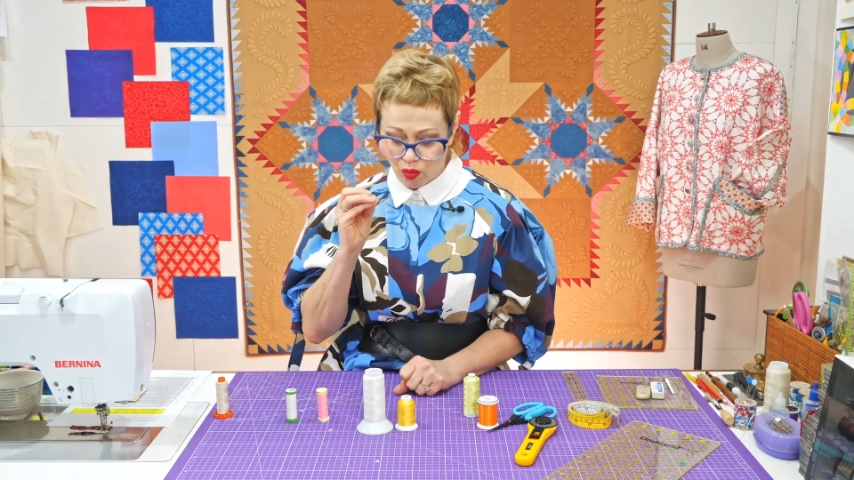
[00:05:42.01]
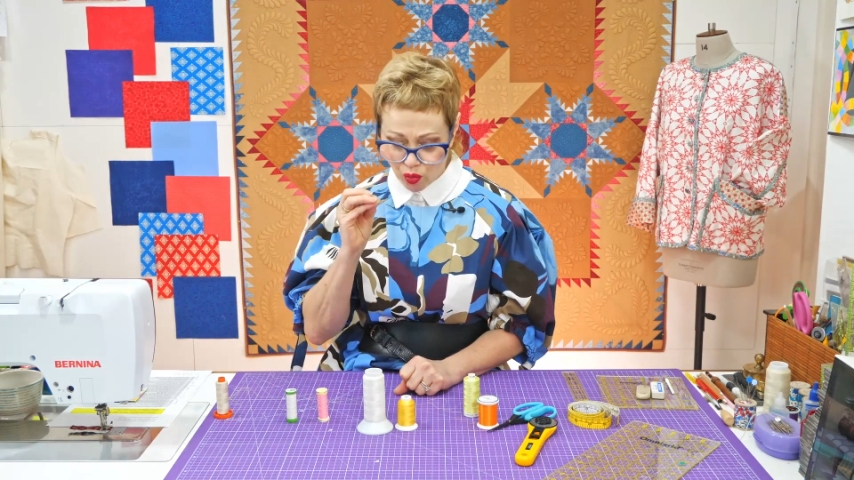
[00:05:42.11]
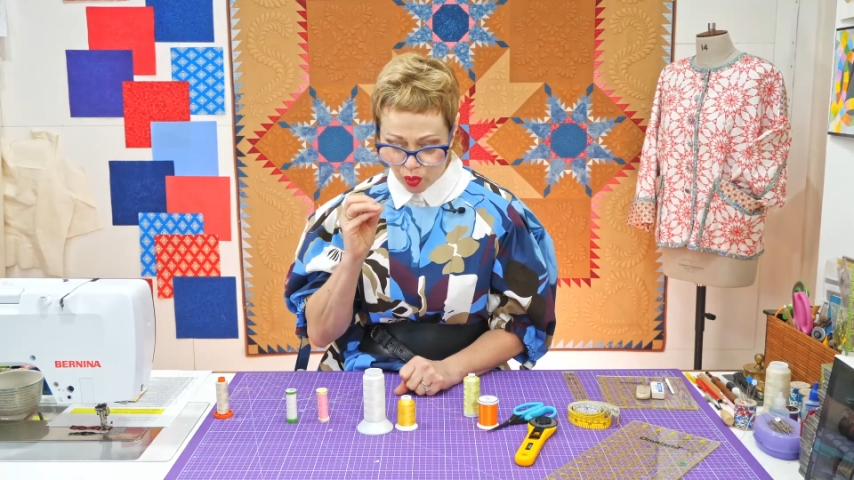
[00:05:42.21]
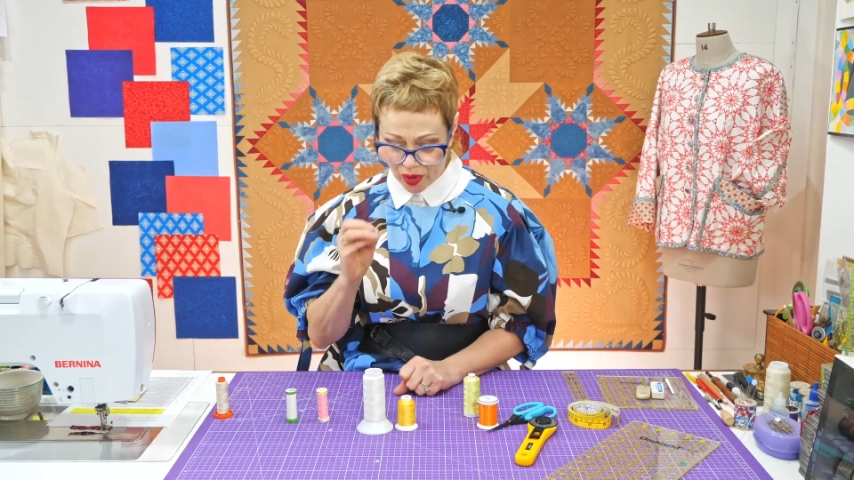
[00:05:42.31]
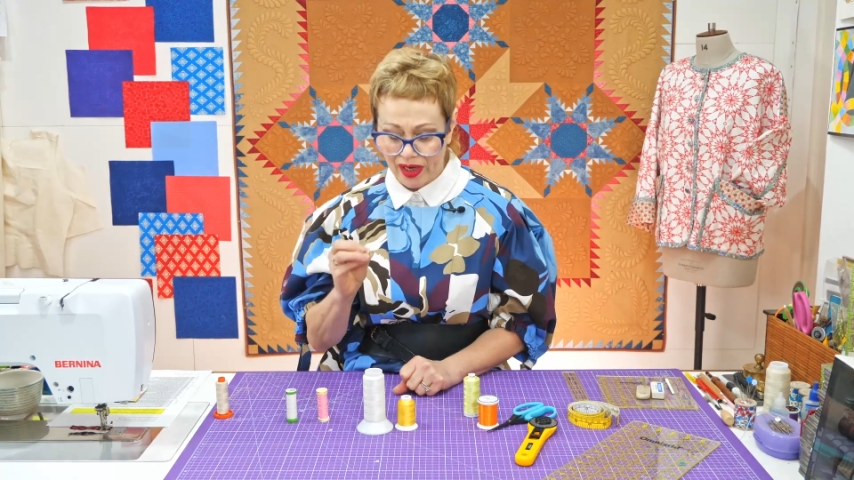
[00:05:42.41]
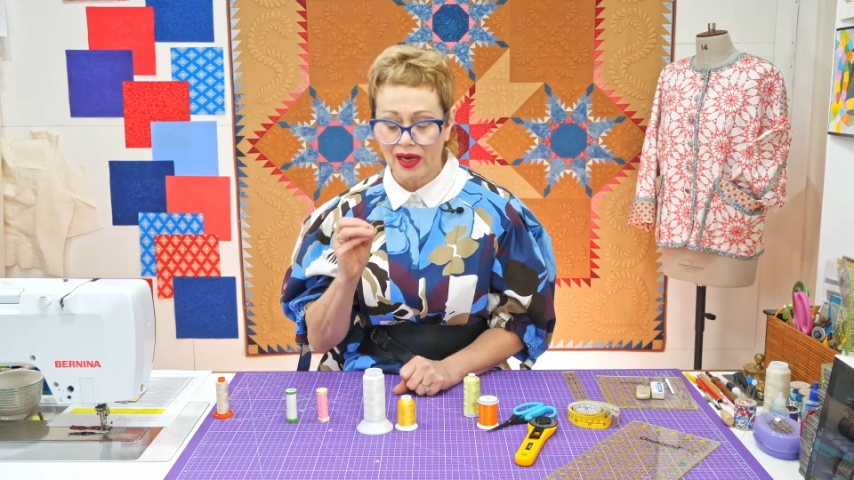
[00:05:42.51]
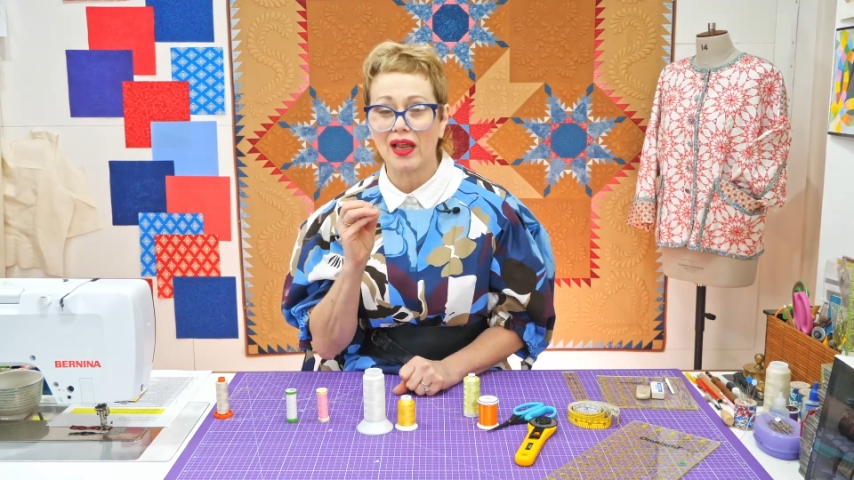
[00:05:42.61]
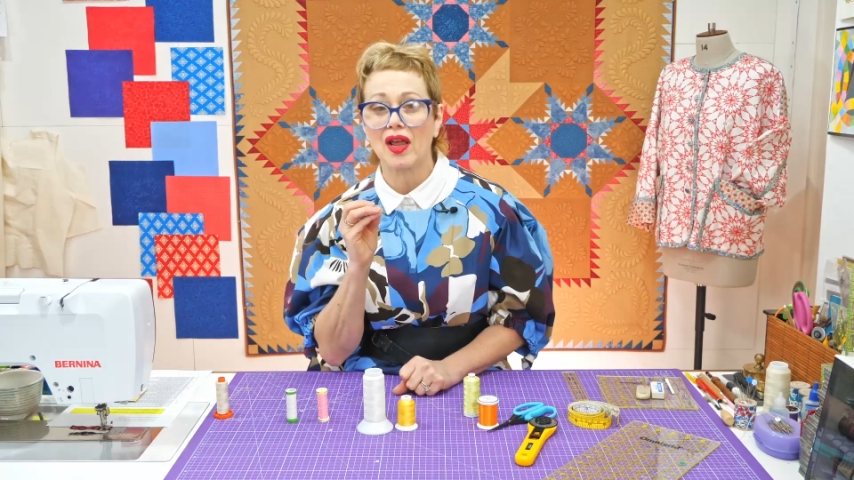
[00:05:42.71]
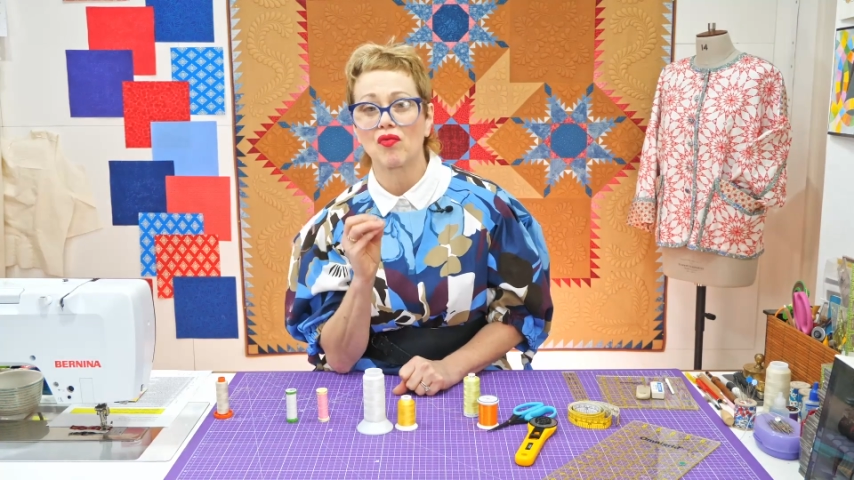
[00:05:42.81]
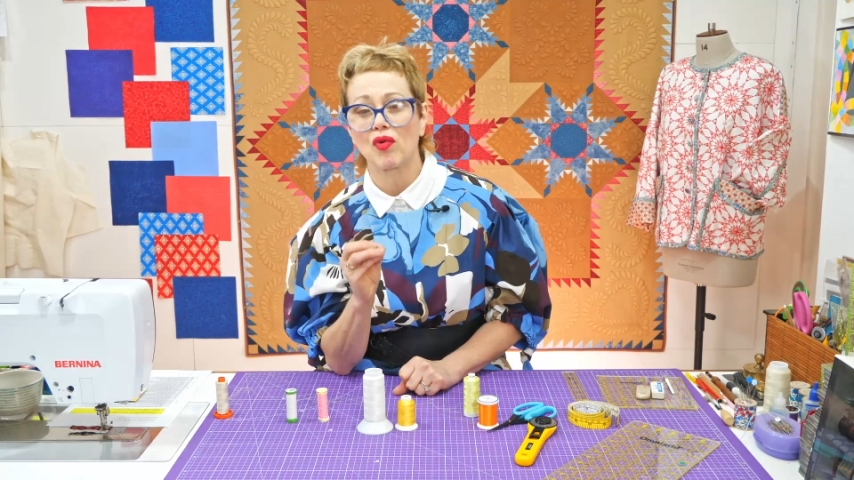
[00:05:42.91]

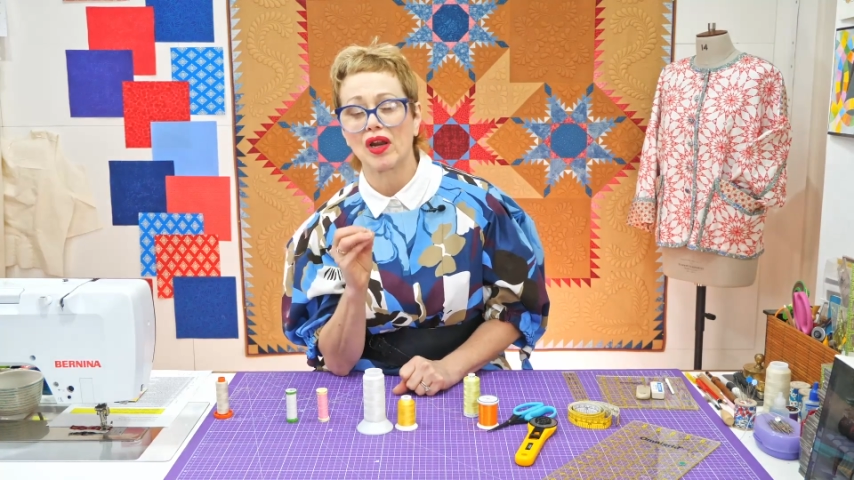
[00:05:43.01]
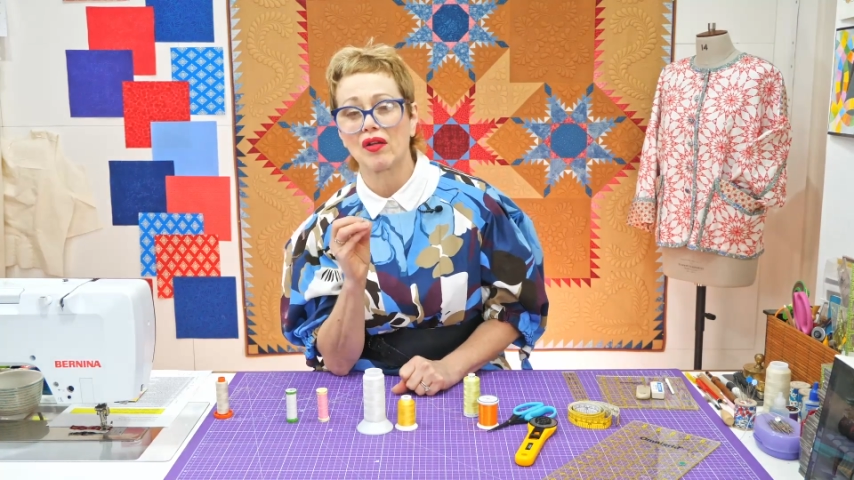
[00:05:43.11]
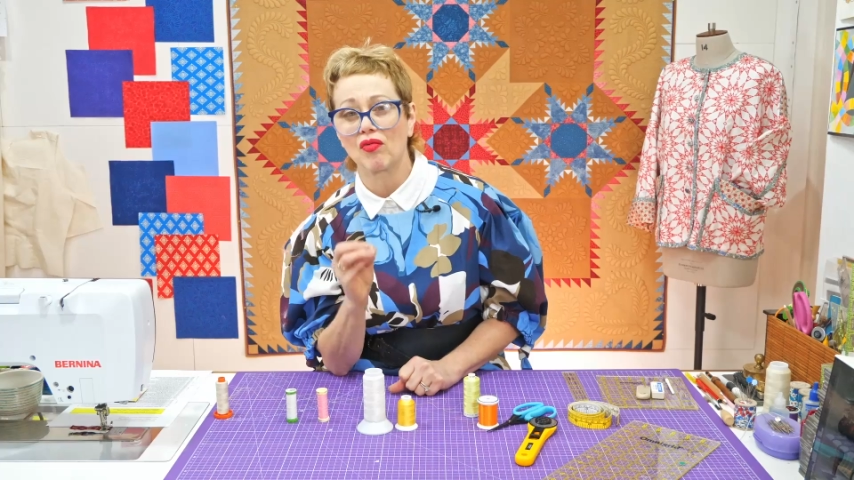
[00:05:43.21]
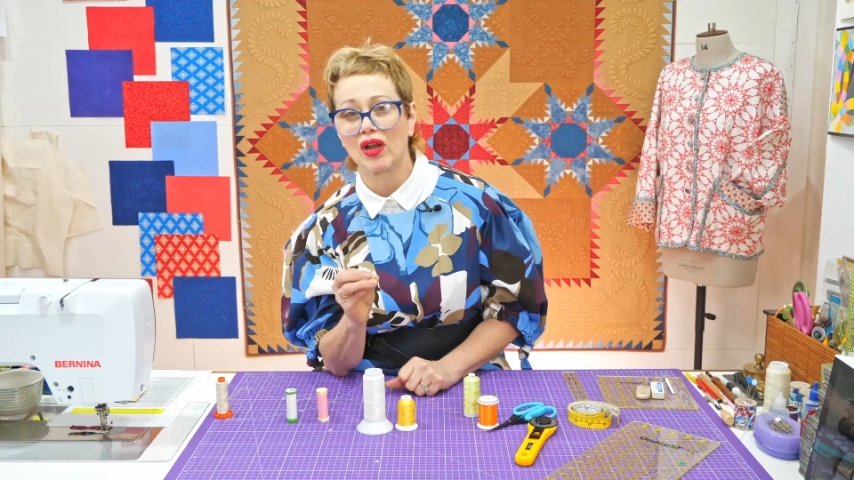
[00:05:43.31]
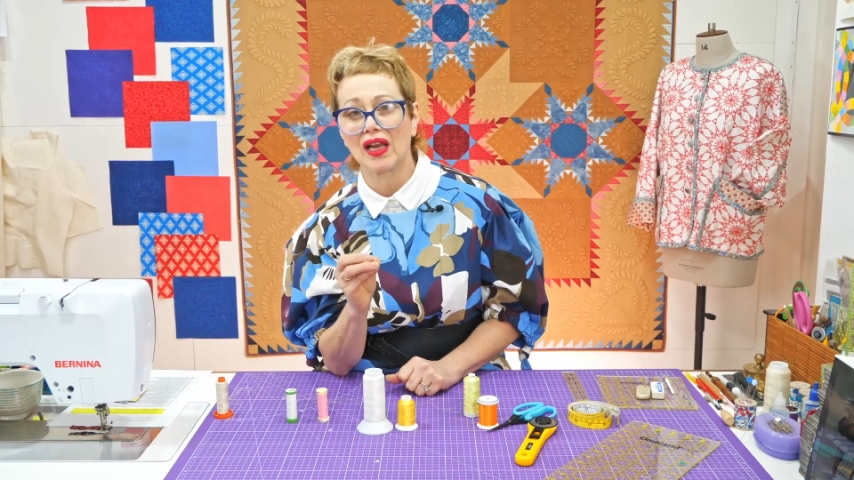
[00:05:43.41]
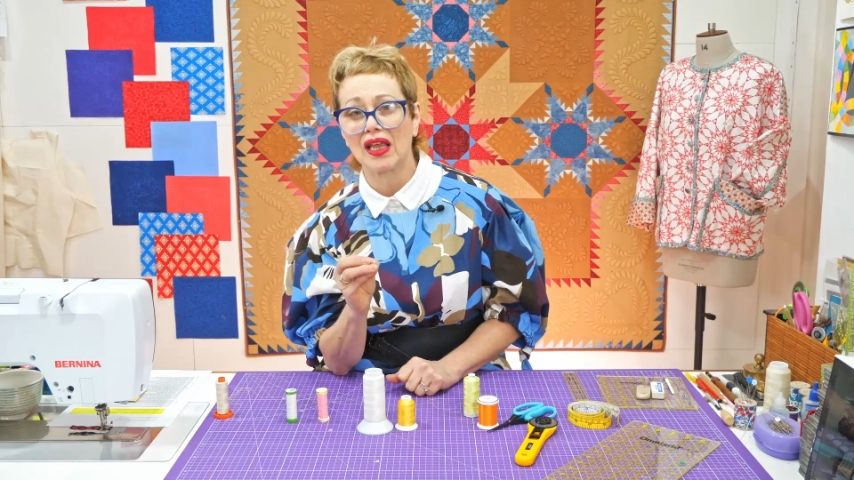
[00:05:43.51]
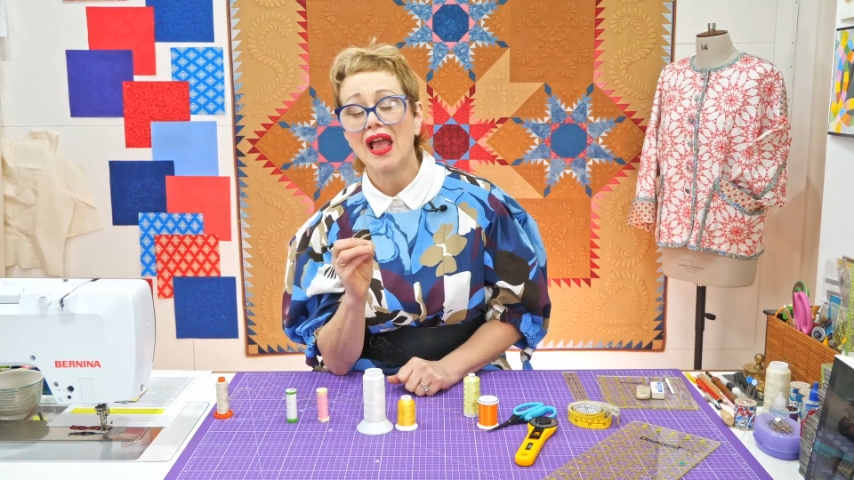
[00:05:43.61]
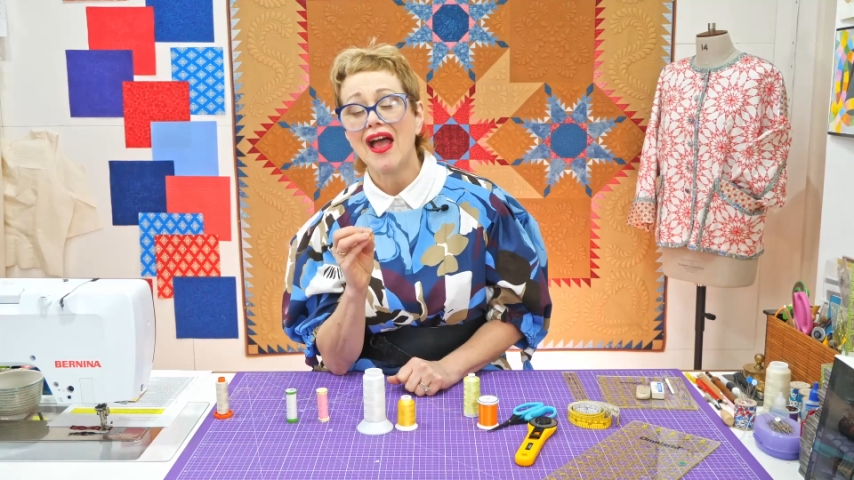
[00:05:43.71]
really, really, really